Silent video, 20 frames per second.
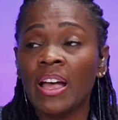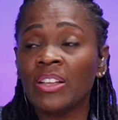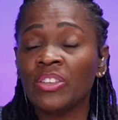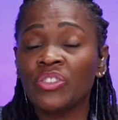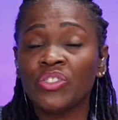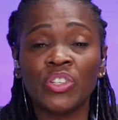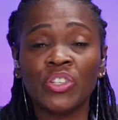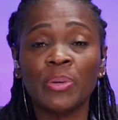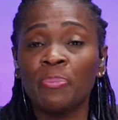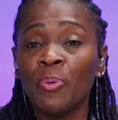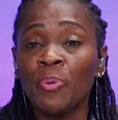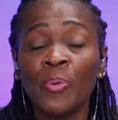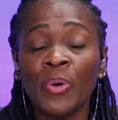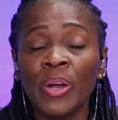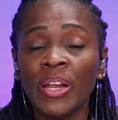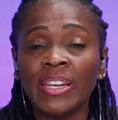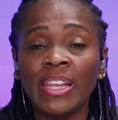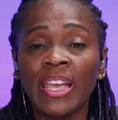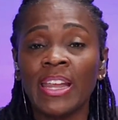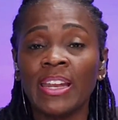to the
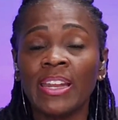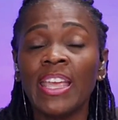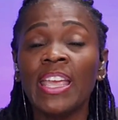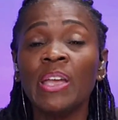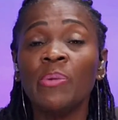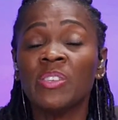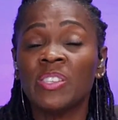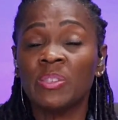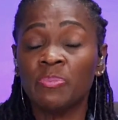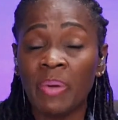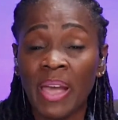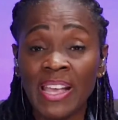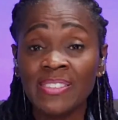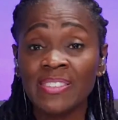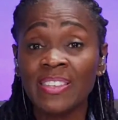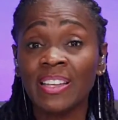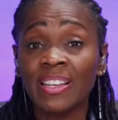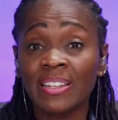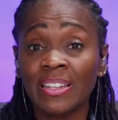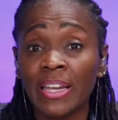point that he was
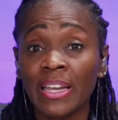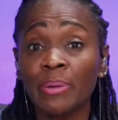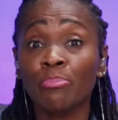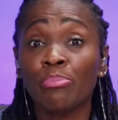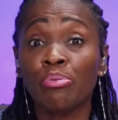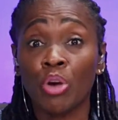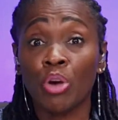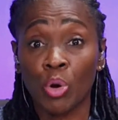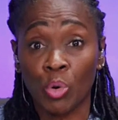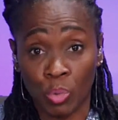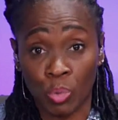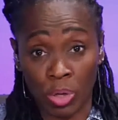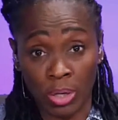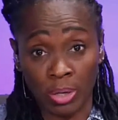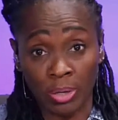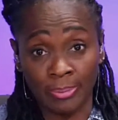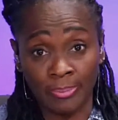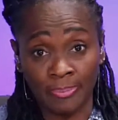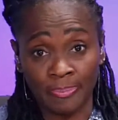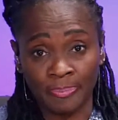basically broke.
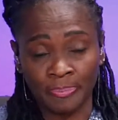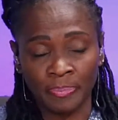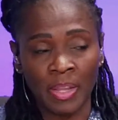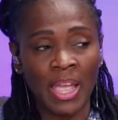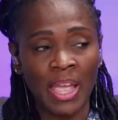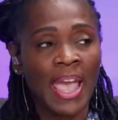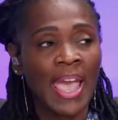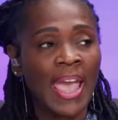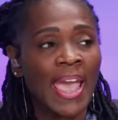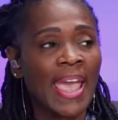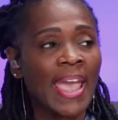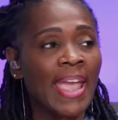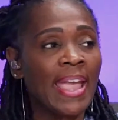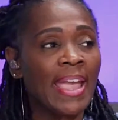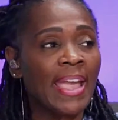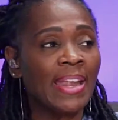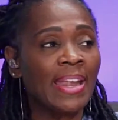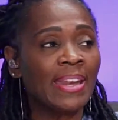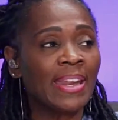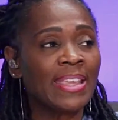
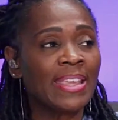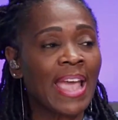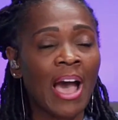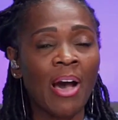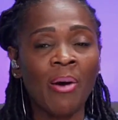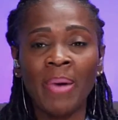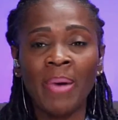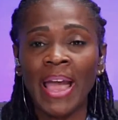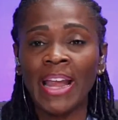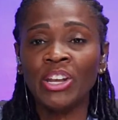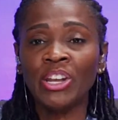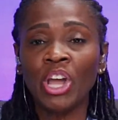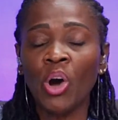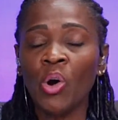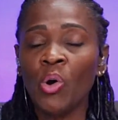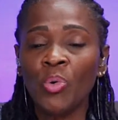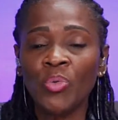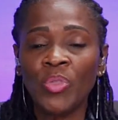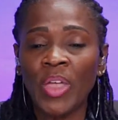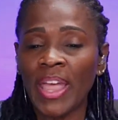And y'all might
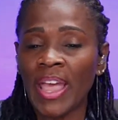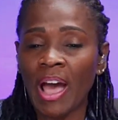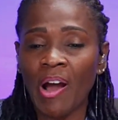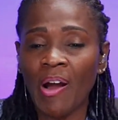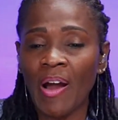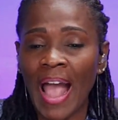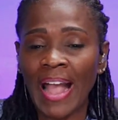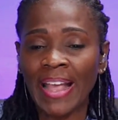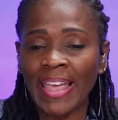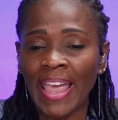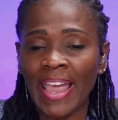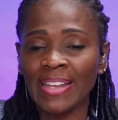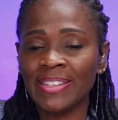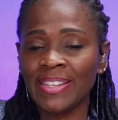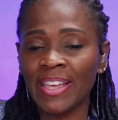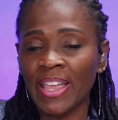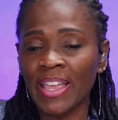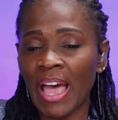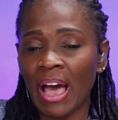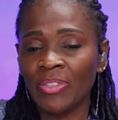know who they are. I can't
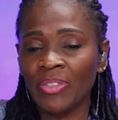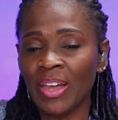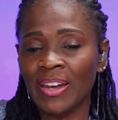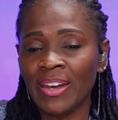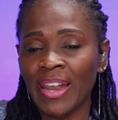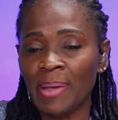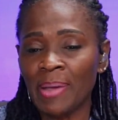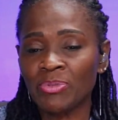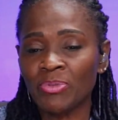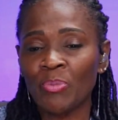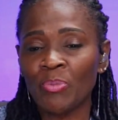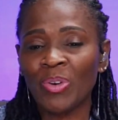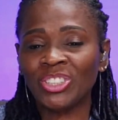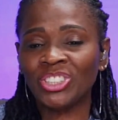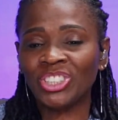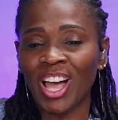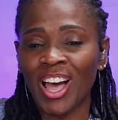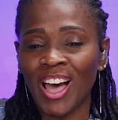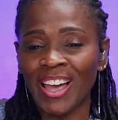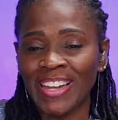tell y'all their names.
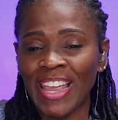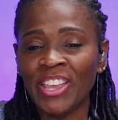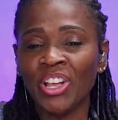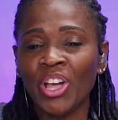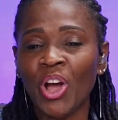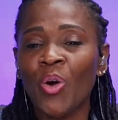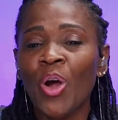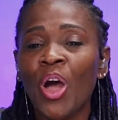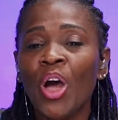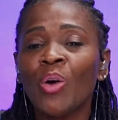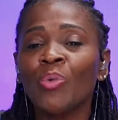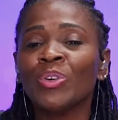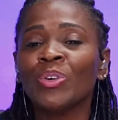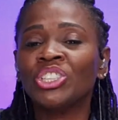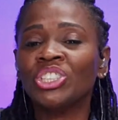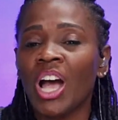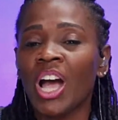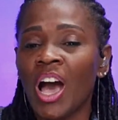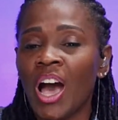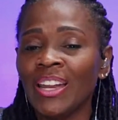Rashad, there you go.
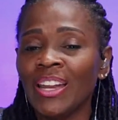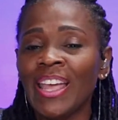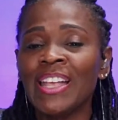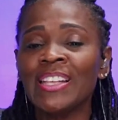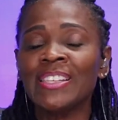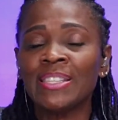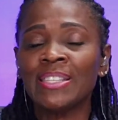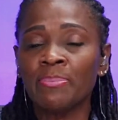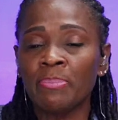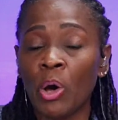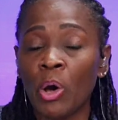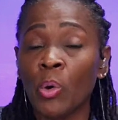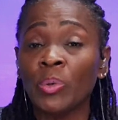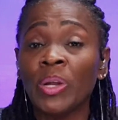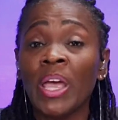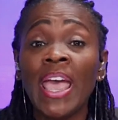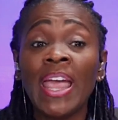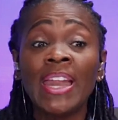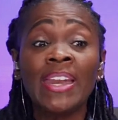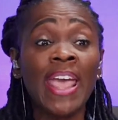Rashad and Simone.
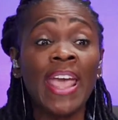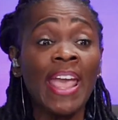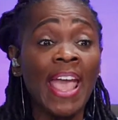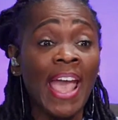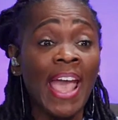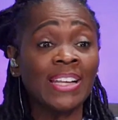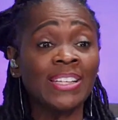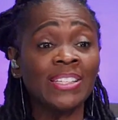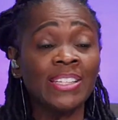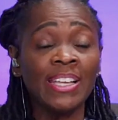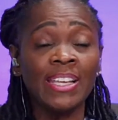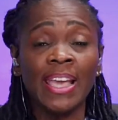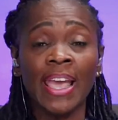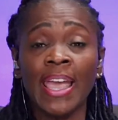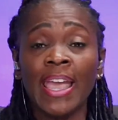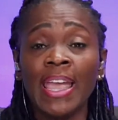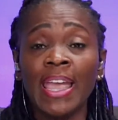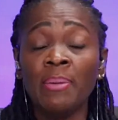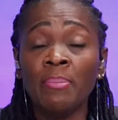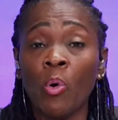They actually
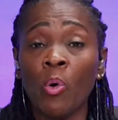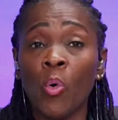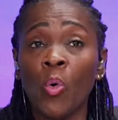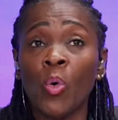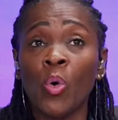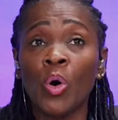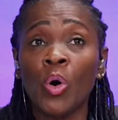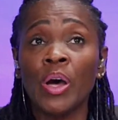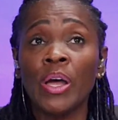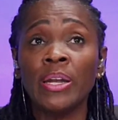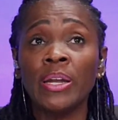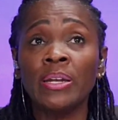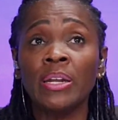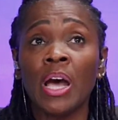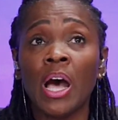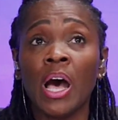came on